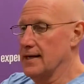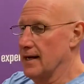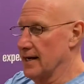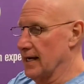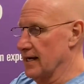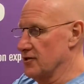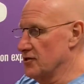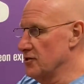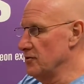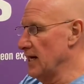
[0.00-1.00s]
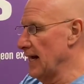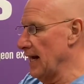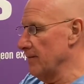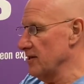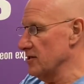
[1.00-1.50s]
Again, it's 2
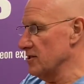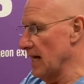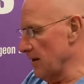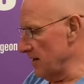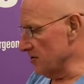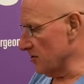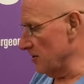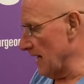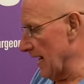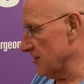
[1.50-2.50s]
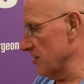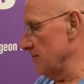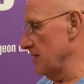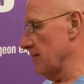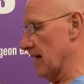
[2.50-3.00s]
diameters. Now this could actually
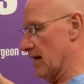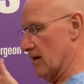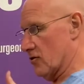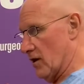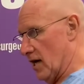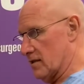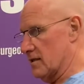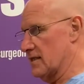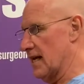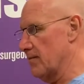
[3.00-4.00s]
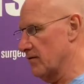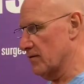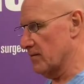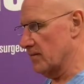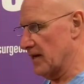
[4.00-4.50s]
be mounted across the table
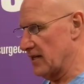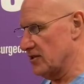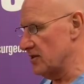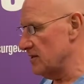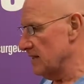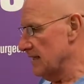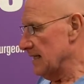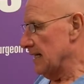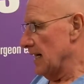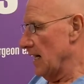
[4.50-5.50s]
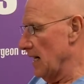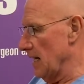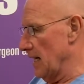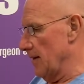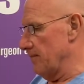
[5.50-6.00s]
from the patient,
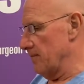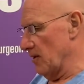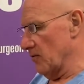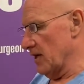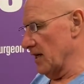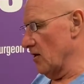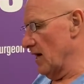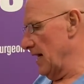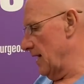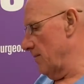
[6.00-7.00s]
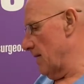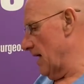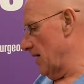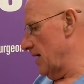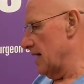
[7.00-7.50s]
but we're going to go ahead and
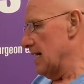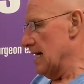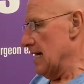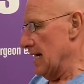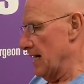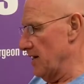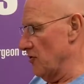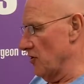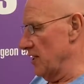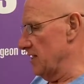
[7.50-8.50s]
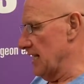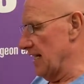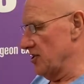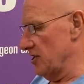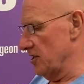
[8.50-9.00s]
mount it in an
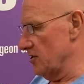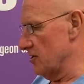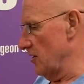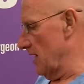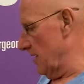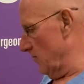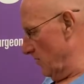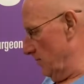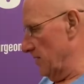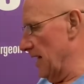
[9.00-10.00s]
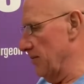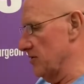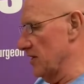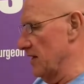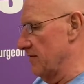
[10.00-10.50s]
orientation so that it will be able
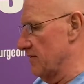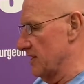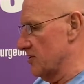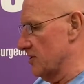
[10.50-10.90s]
to lift this.